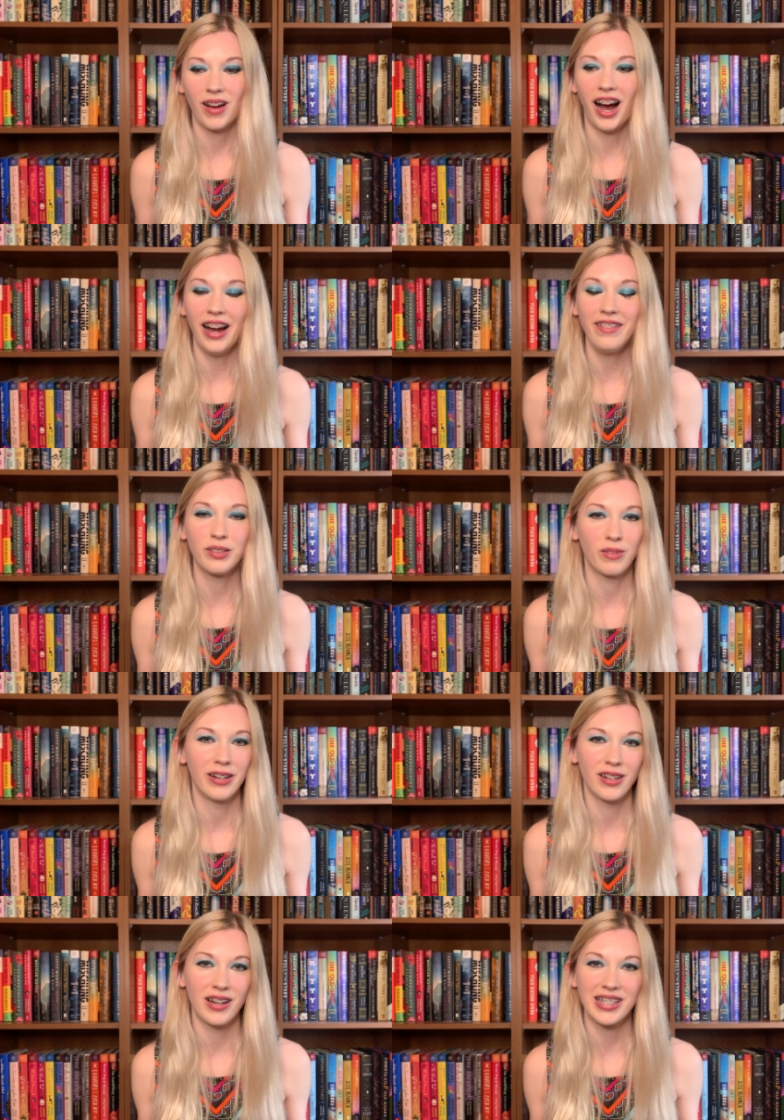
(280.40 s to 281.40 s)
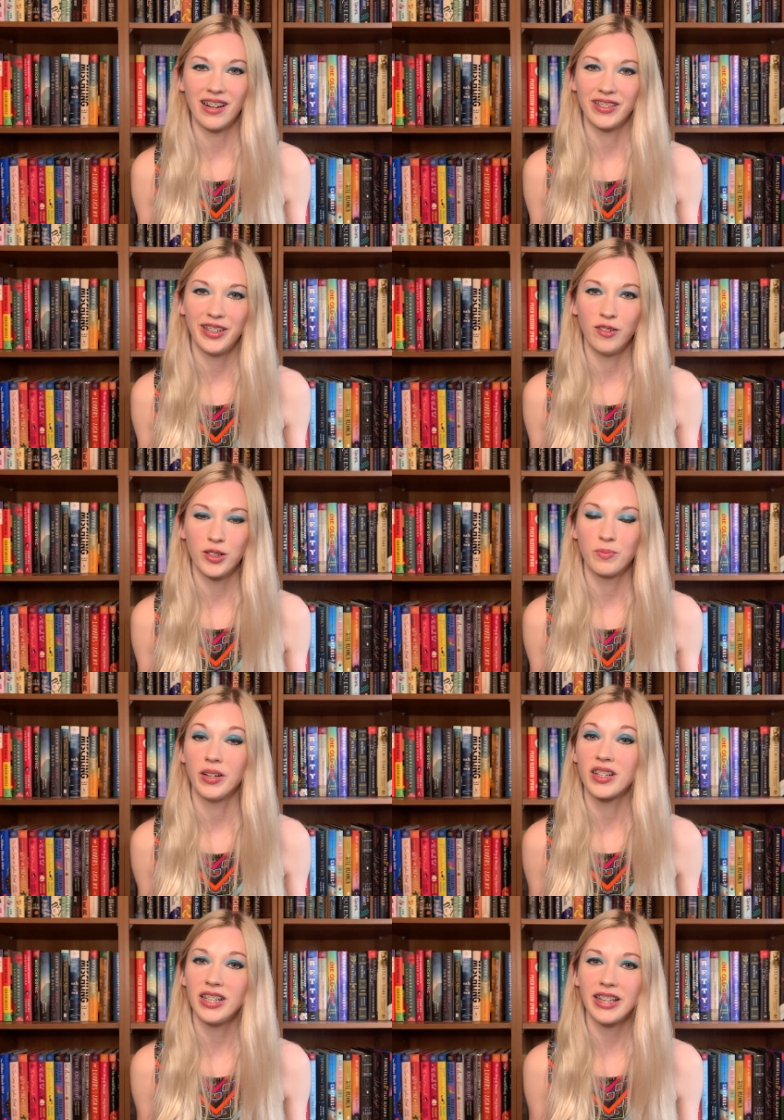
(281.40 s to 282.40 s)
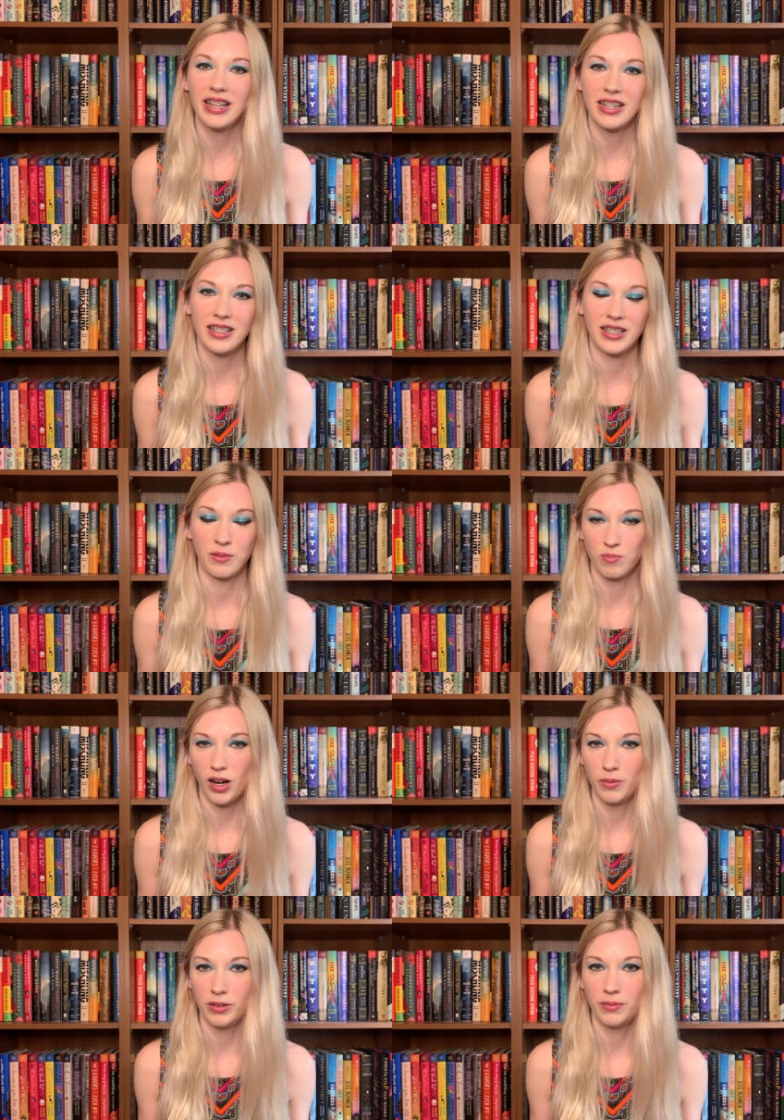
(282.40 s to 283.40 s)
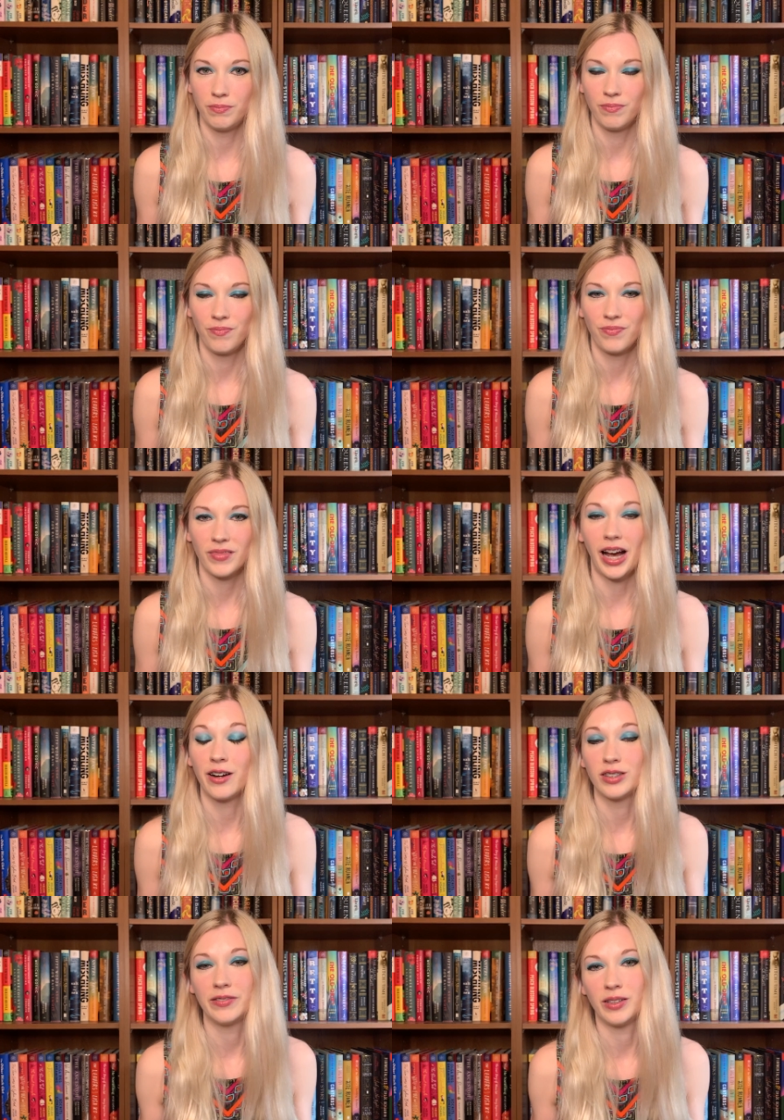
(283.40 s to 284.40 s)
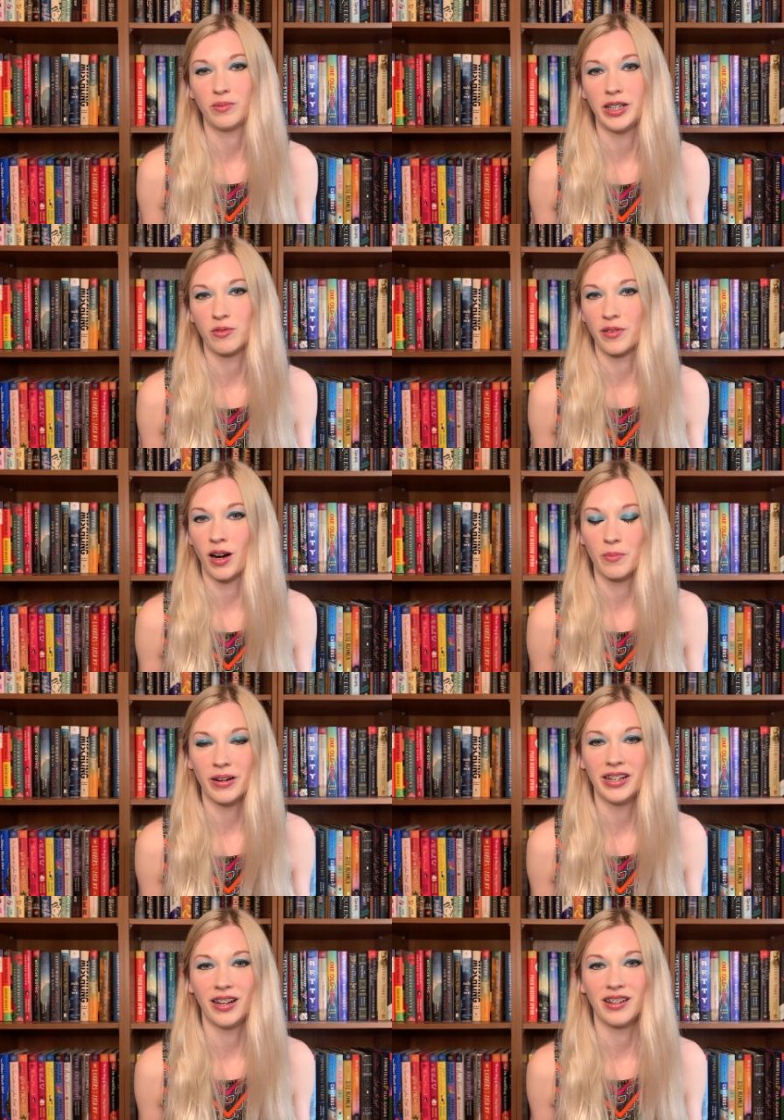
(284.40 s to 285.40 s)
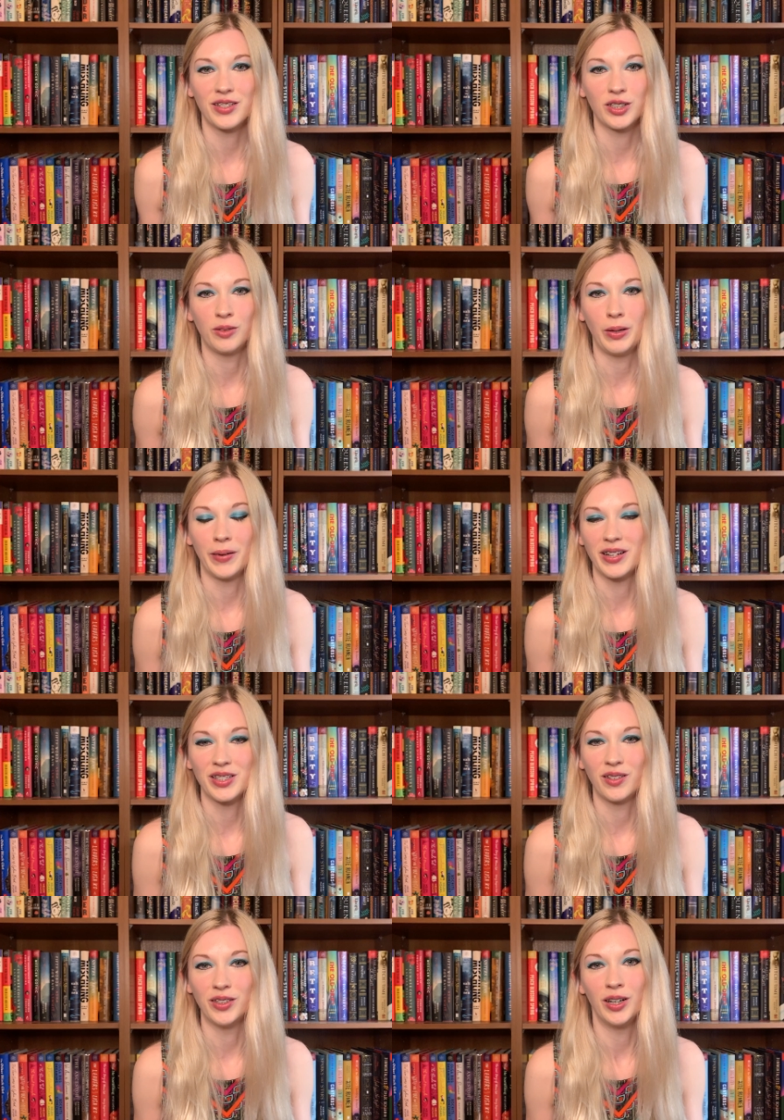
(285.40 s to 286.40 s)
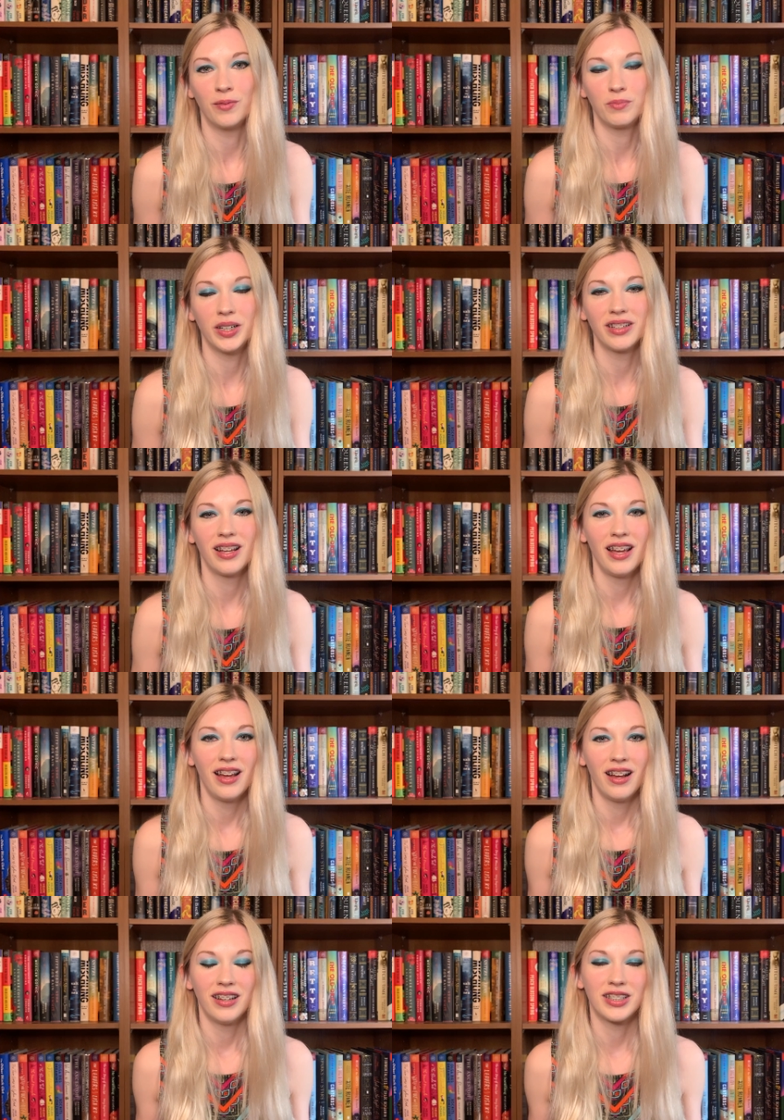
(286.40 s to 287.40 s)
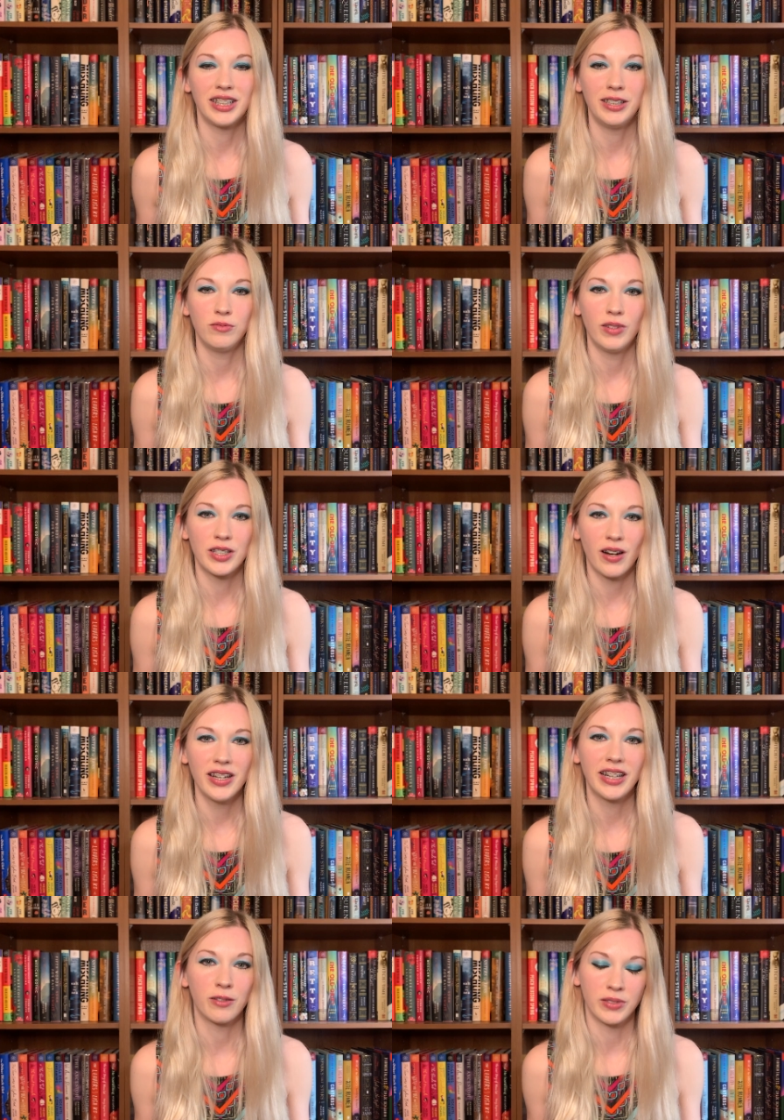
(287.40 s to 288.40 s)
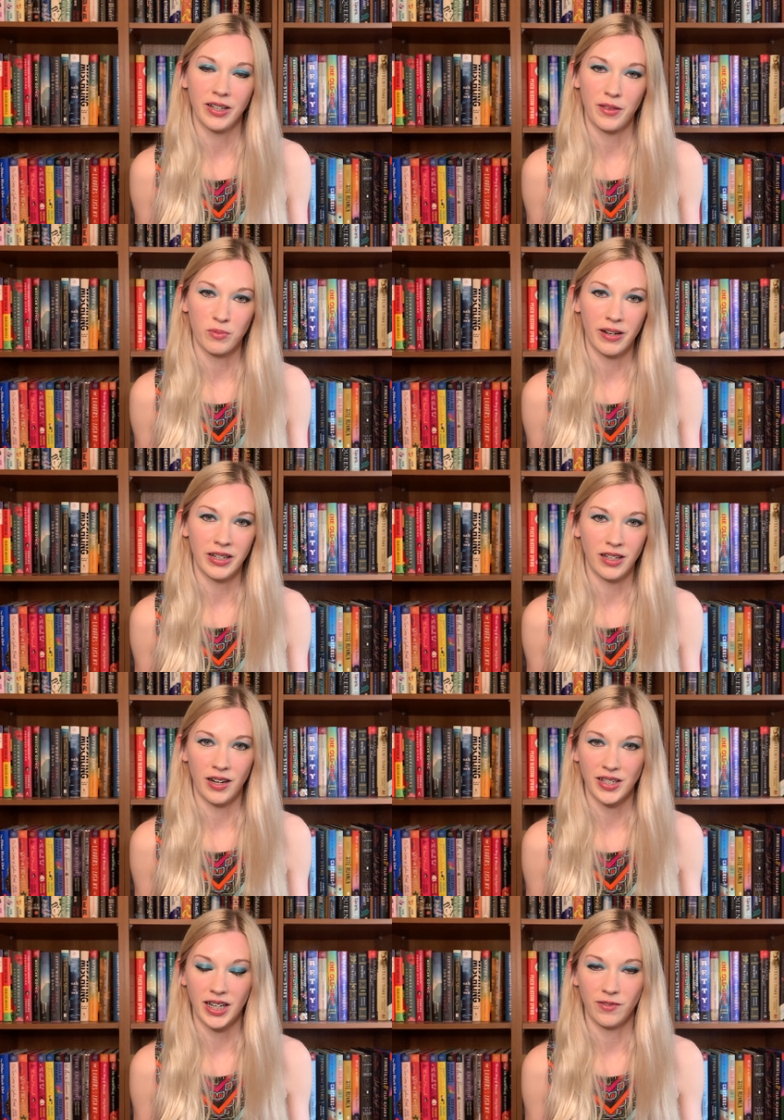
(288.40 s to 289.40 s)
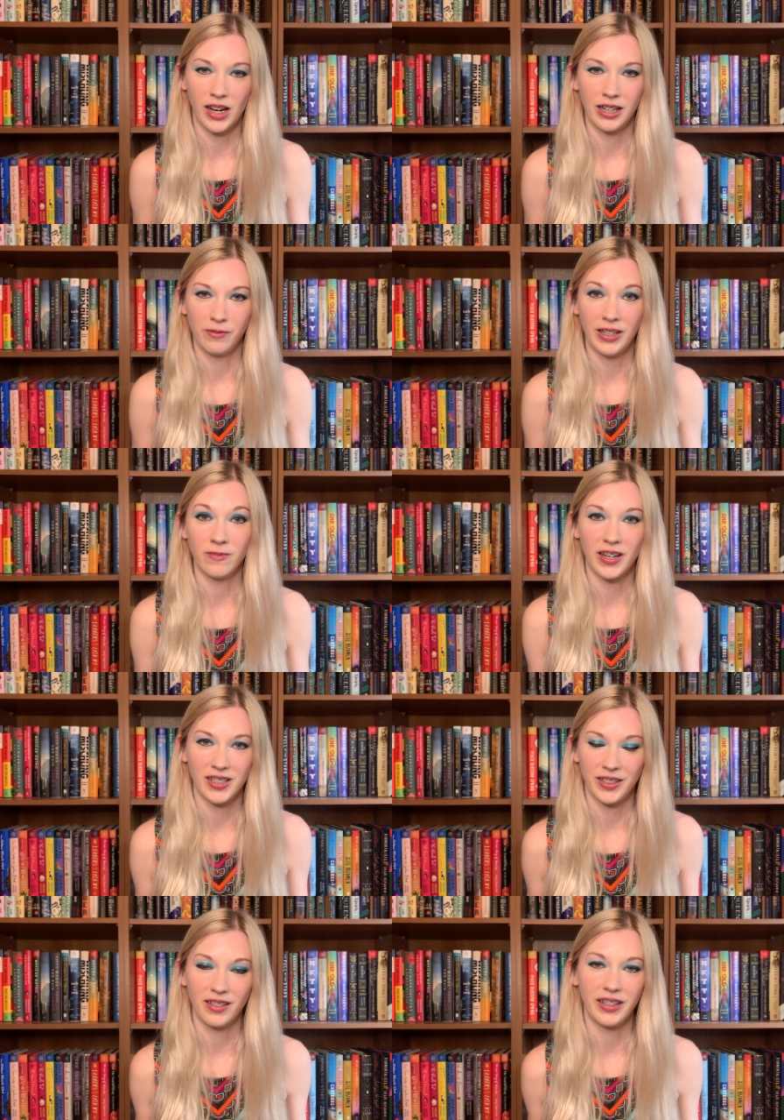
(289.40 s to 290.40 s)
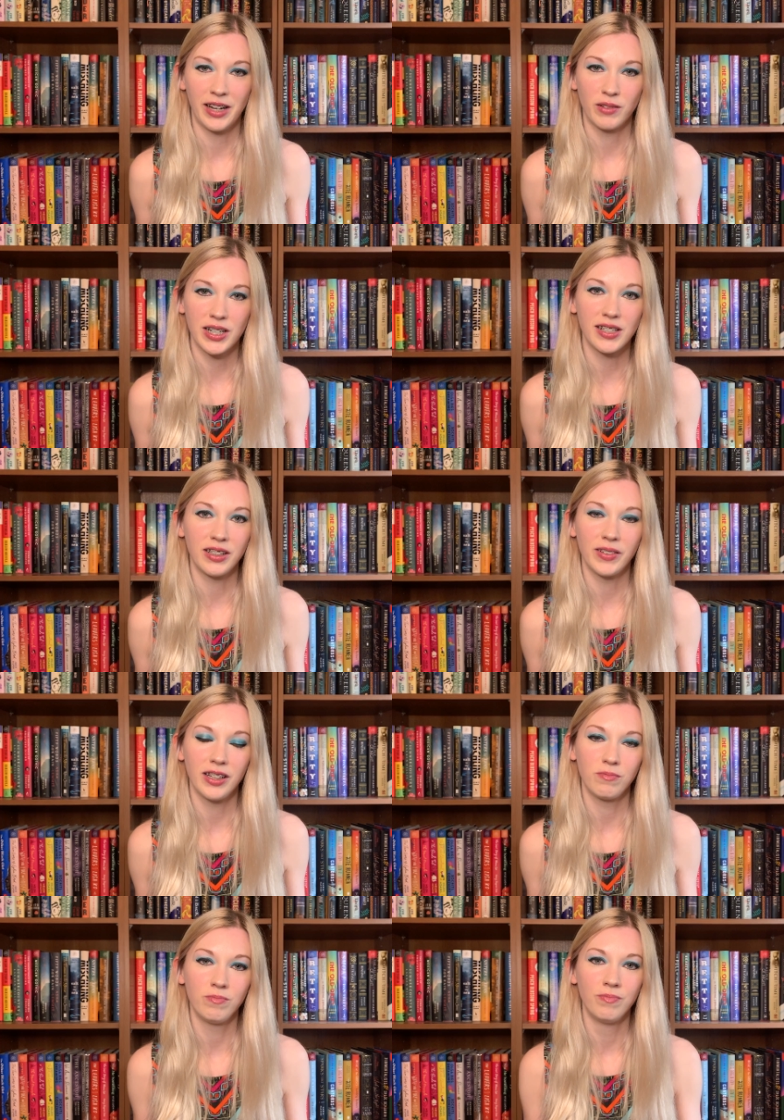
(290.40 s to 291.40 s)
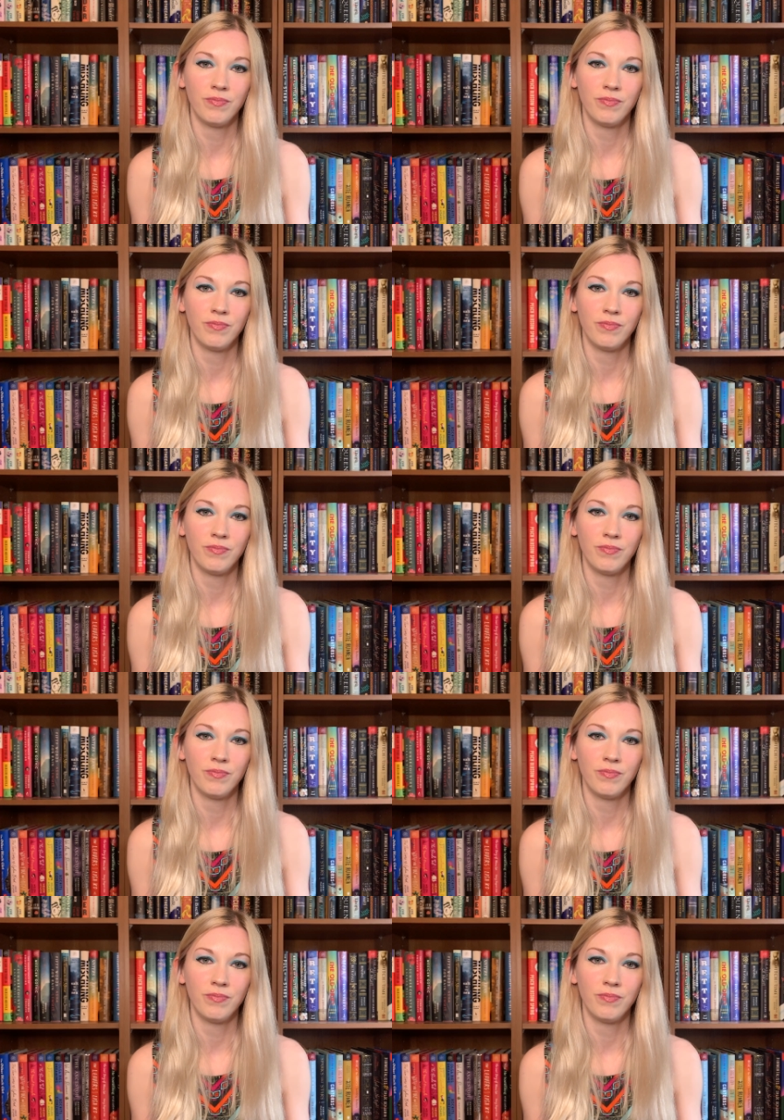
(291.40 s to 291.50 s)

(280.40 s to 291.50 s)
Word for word: I think prairie dogs sound cute, but she thinks it's a problem. I don't live in a place where there are prairie dogs, so maybe I just don't know, but she is trying to get rid of the prairie dogs that have kind of infested the land where she's living.